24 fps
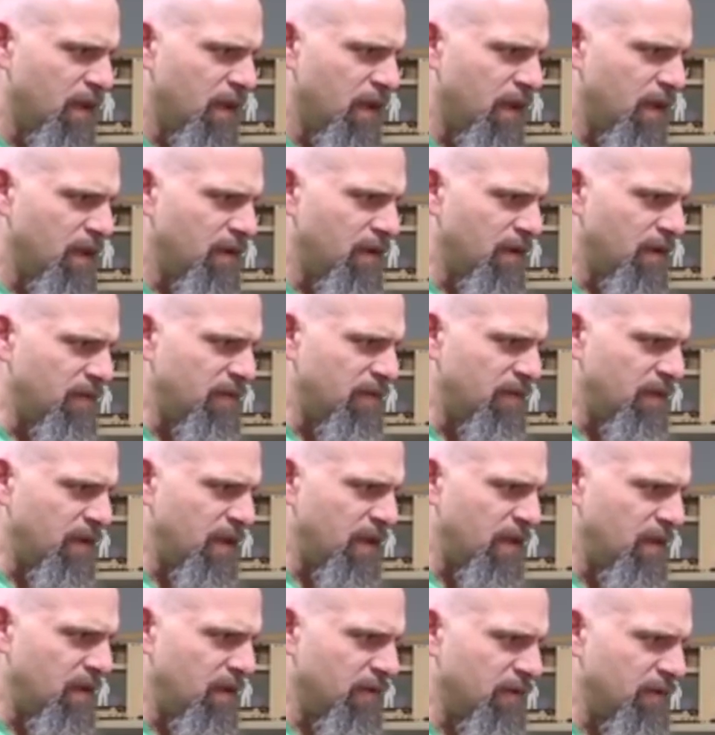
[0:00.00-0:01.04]
And you can
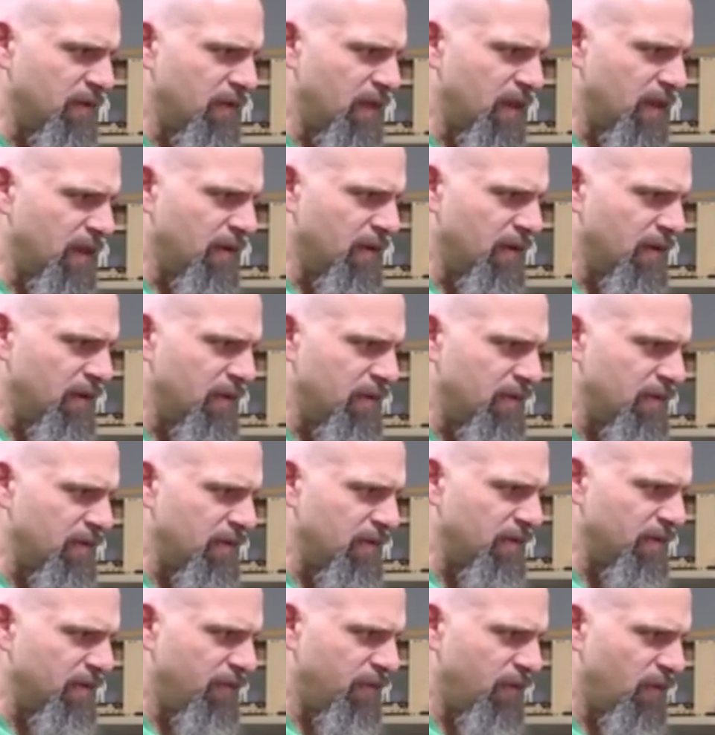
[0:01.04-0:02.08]
see there's clearance
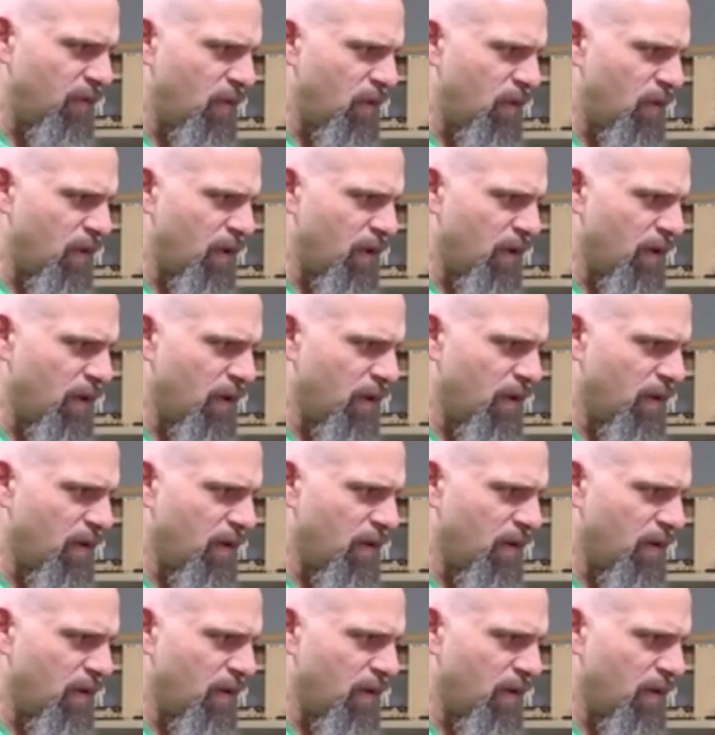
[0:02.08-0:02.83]
for